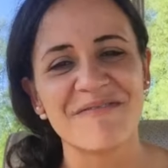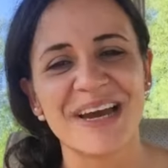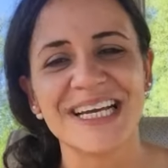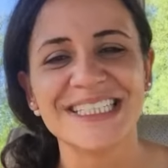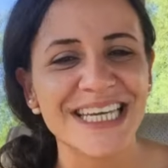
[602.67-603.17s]

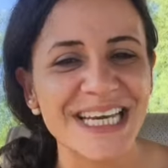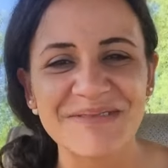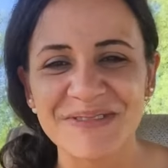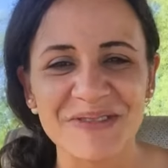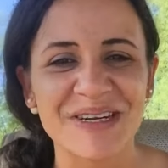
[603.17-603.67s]
my
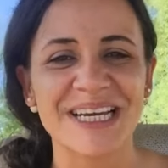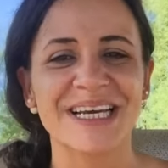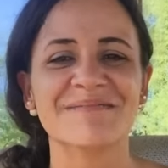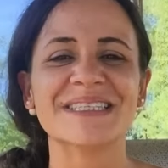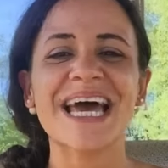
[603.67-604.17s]
damn
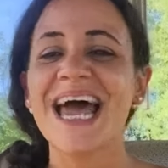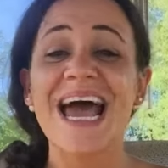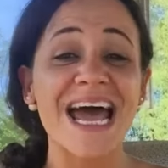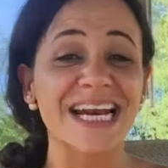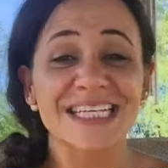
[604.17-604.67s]
dreams.
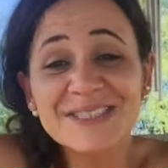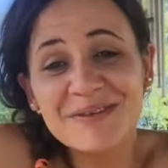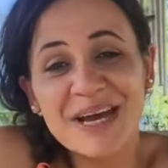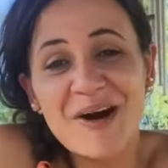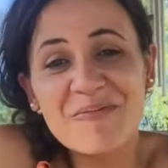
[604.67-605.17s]
And I just
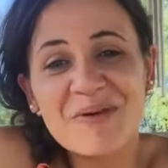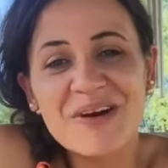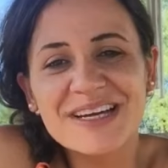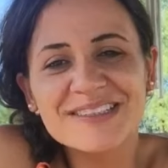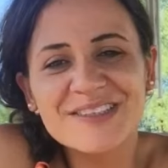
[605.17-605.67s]
want to help you
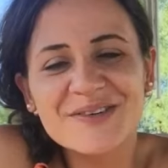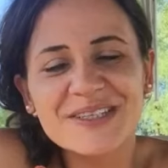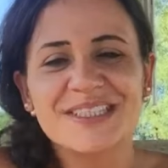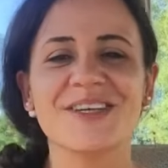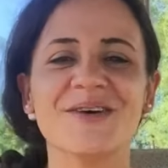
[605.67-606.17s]
guys do
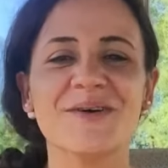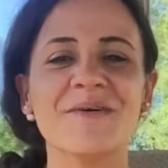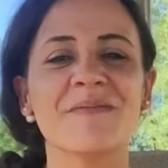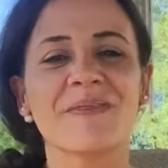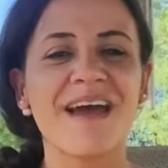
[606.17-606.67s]
it
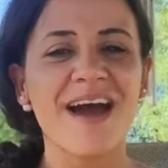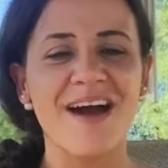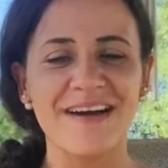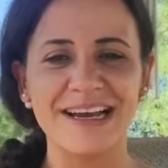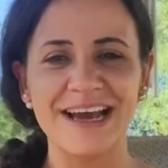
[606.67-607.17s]
too. All
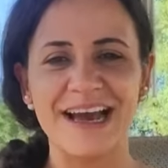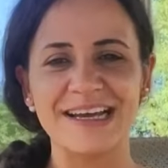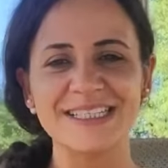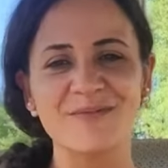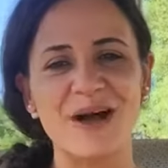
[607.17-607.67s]
right,
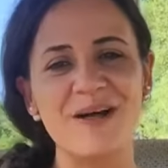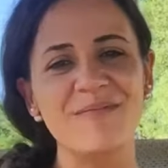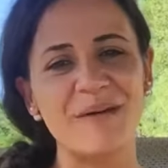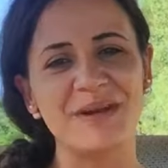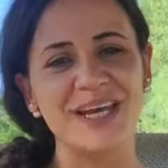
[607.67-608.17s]
guys. Well,
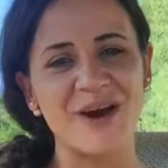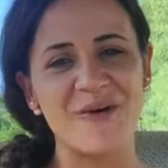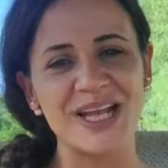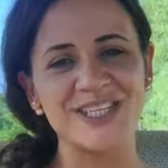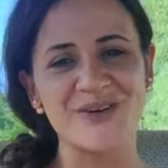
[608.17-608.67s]
I'm going to go
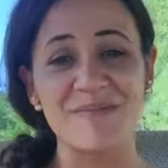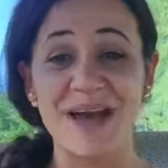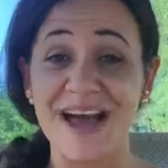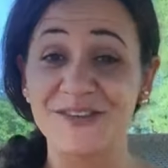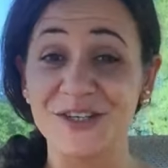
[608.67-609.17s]
enjoy my
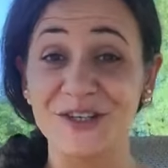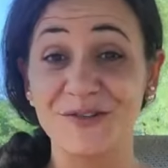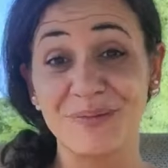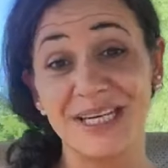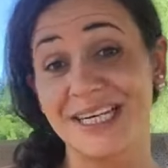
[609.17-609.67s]

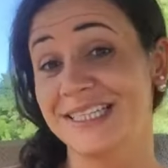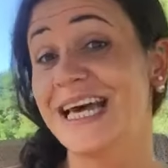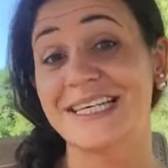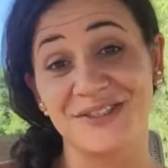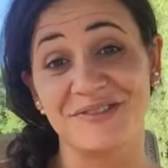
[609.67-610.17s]
afternoon because
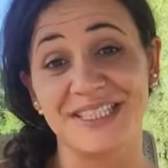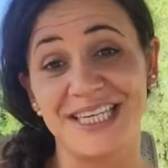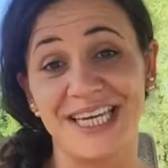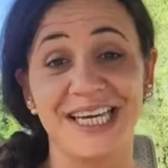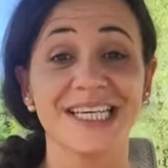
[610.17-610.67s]
as you
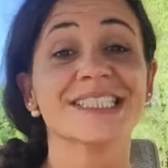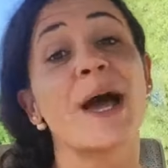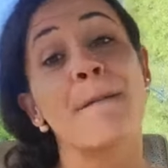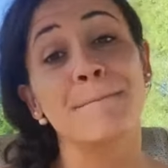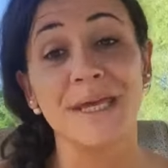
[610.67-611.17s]
see, it is
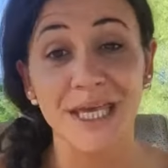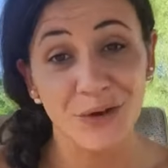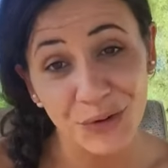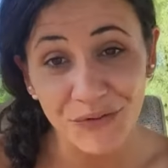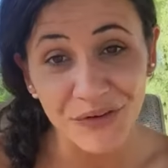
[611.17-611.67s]

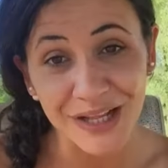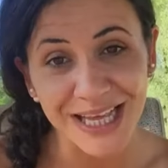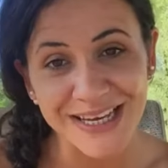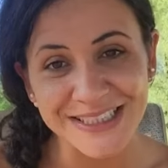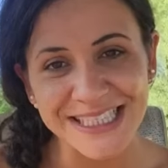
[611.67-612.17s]
beautiful
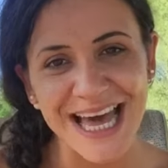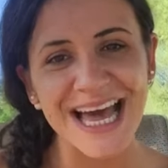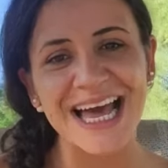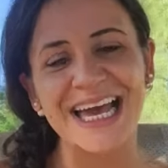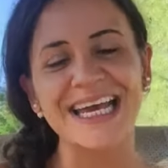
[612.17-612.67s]

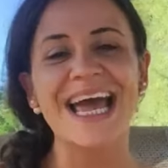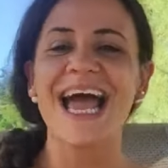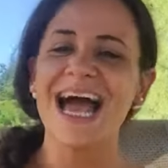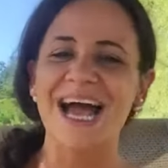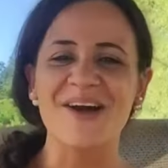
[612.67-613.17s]
outside.
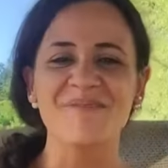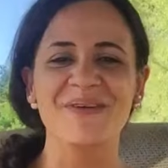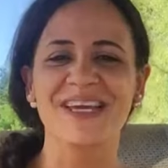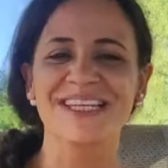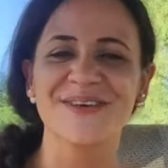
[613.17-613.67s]
I hope
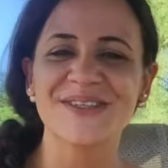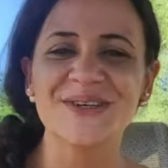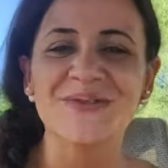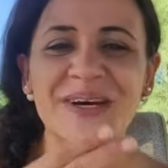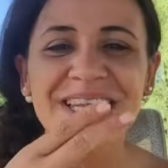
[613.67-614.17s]
you can do it
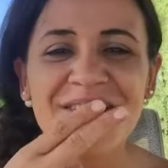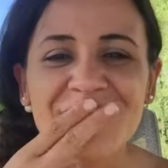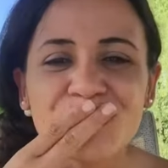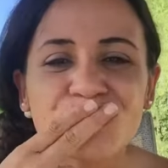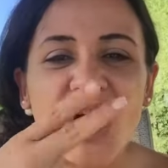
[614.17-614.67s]
too. One
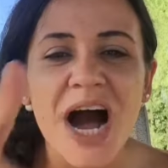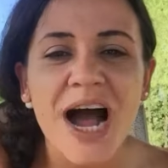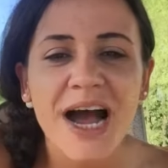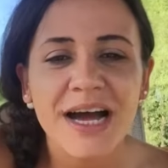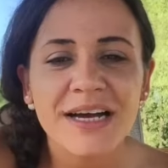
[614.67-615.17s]
love.
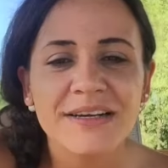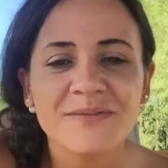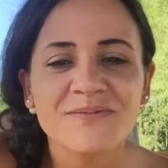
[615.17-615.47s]
Mwah.